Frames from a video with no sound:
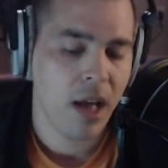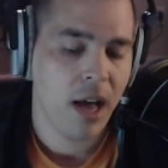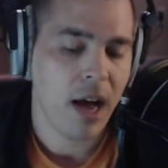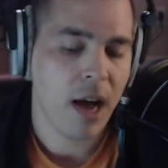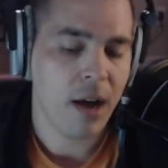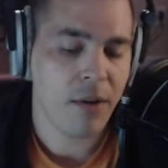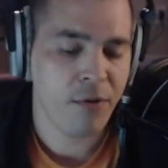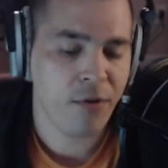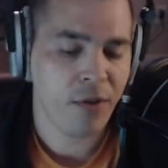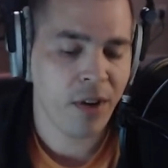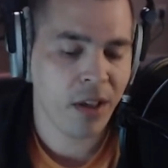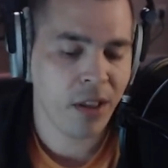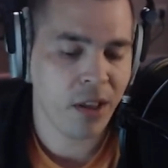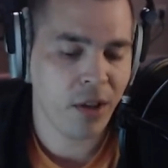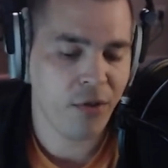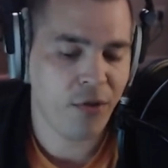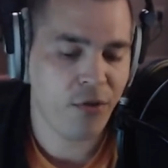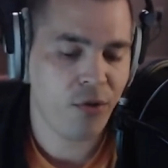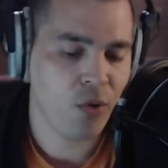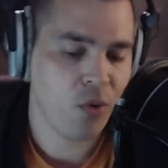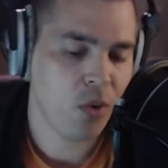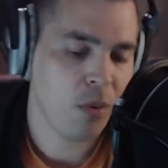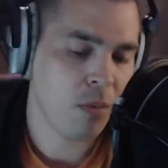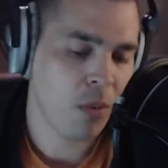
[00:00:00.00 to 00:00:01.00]
I found that
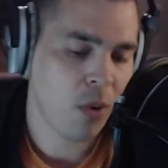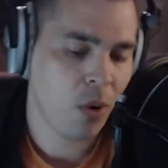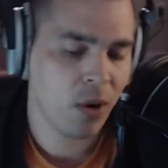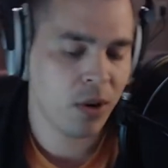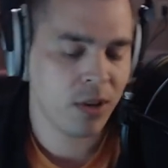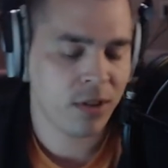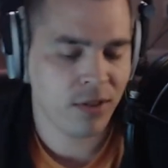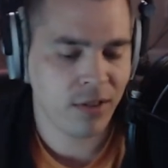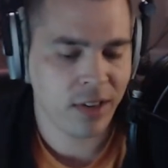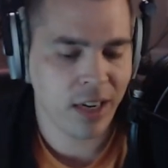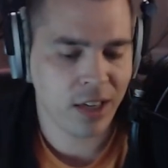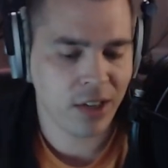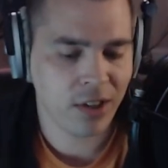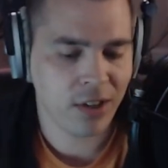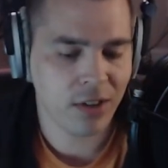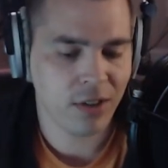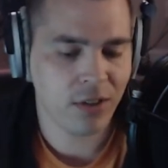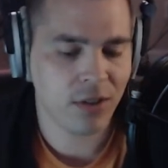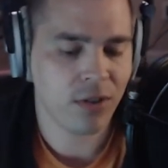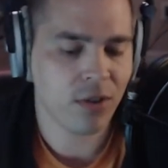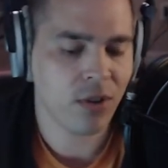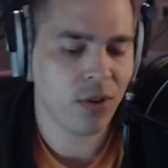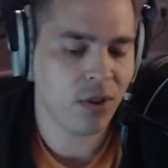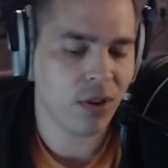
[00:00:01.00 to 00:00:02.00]
4-bar
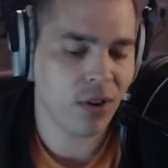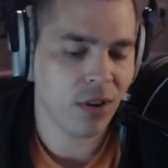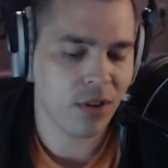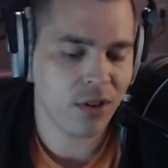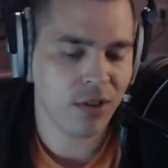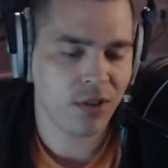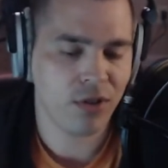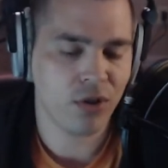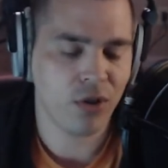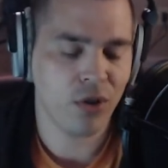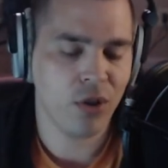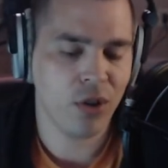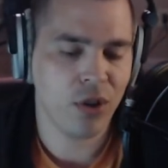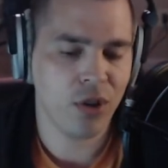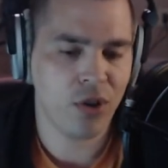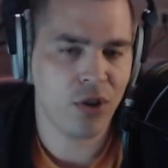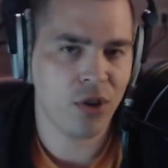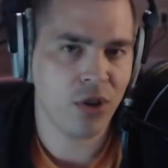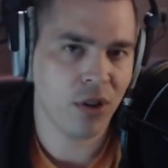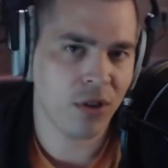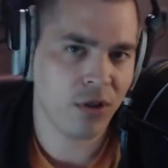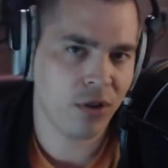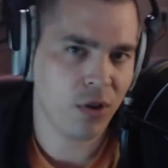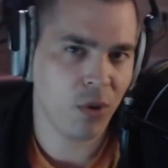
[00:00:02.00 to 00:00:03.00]
sections are just good
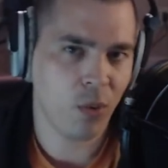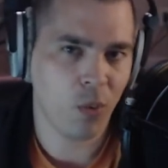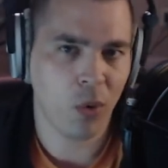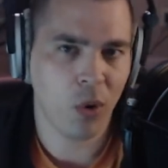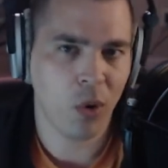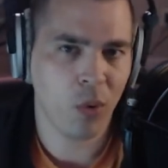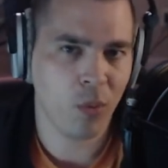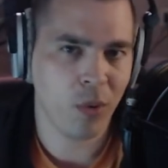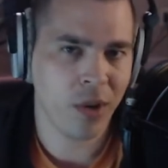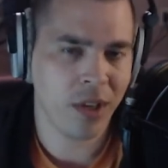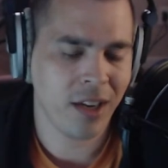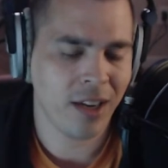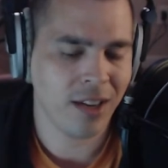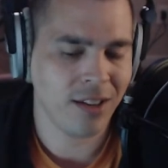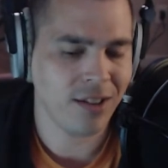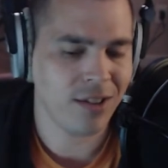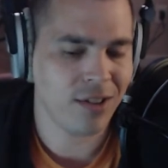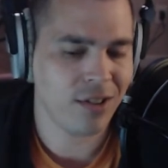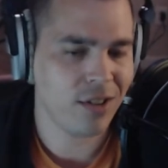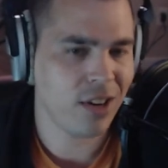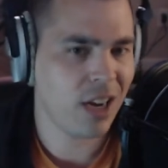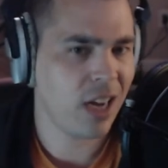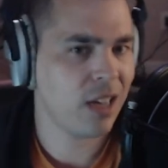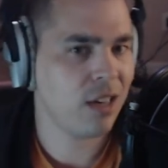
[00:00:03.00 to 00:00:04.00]
chunks to work with because
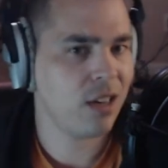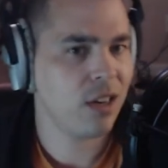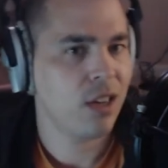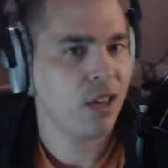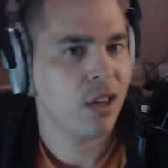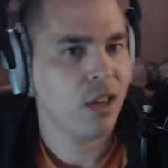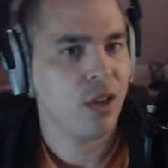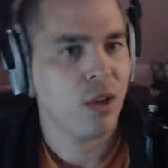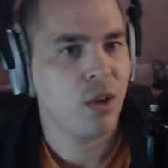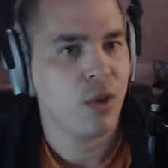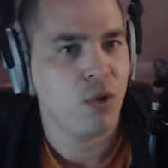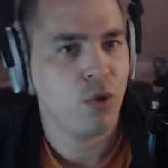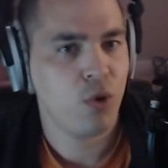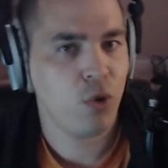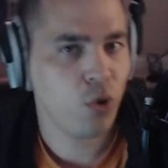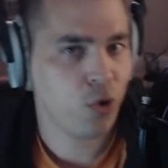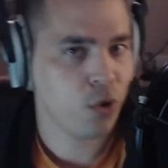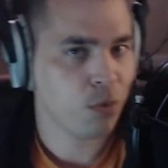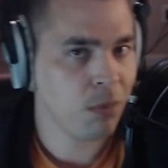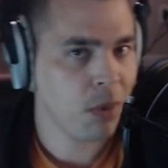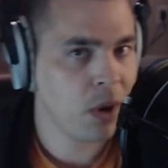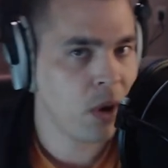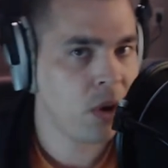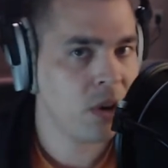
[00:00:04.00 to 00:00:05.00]
it's not too
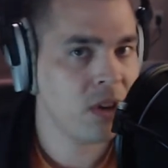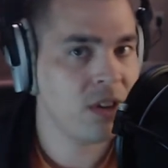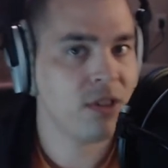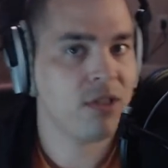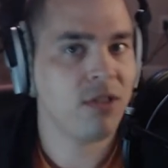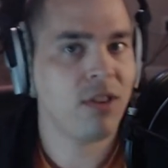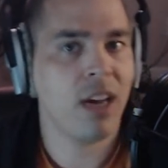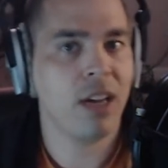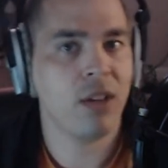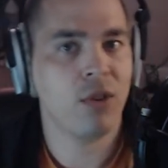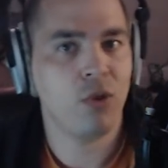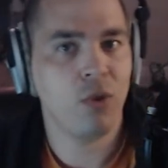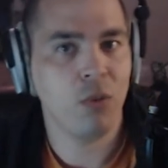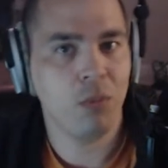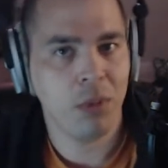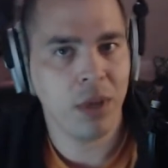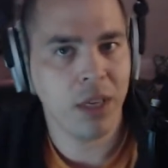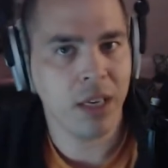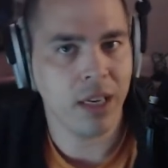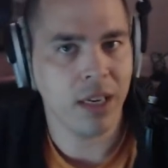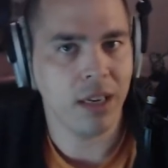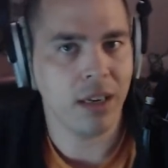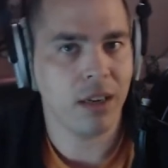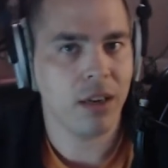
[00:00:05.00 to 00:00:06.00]
small and it's not too
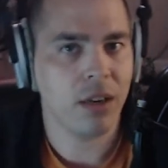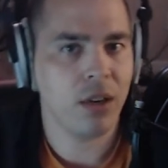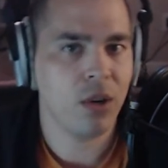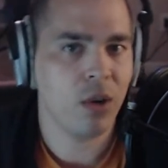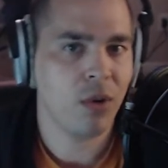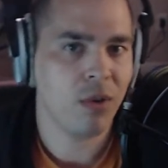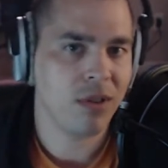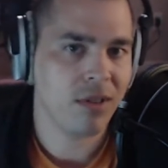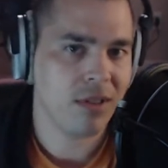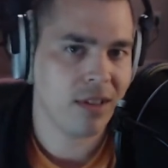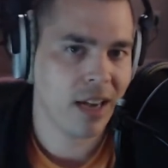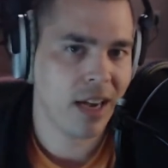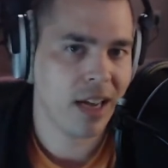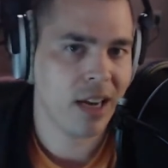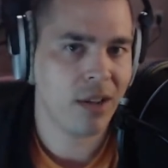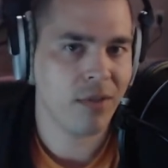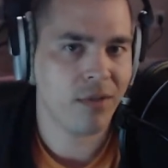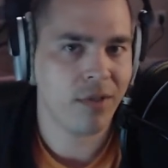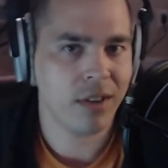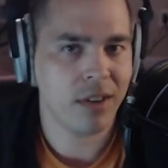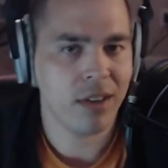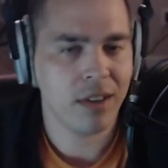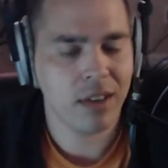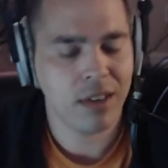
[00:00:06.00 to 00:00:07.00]
big. It's kind
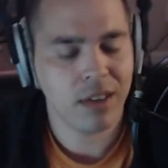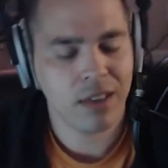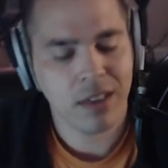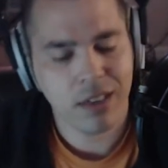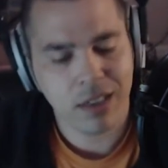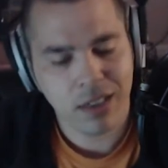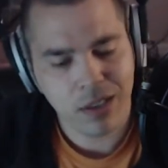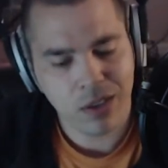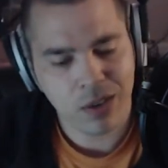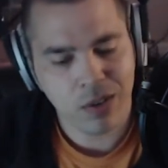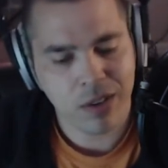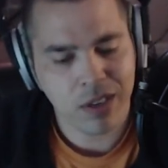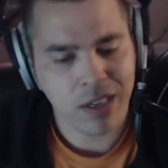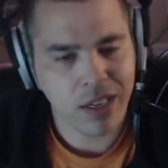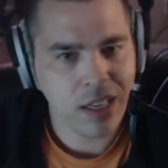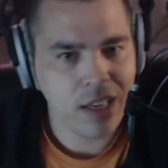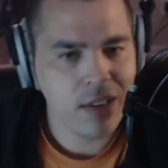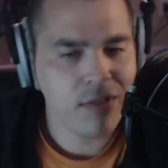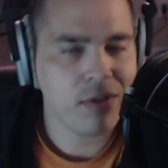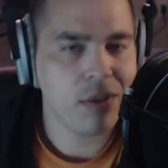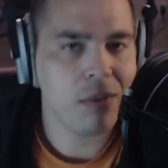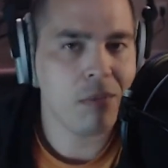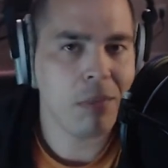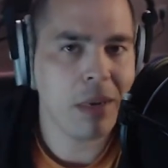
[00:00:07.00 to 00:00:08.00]
of an
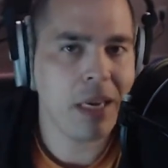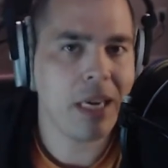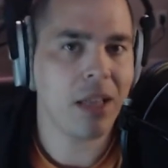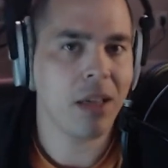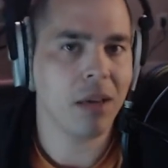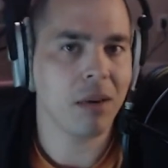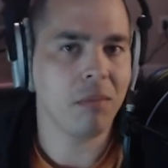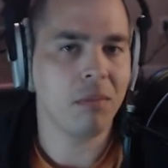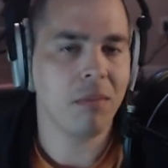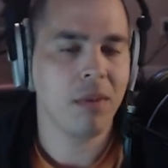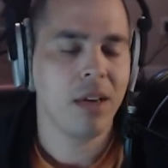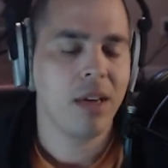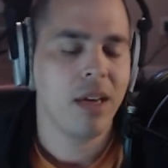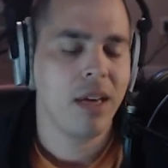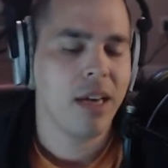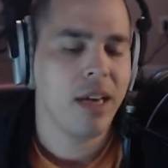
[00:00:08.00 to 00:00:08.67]
even medium.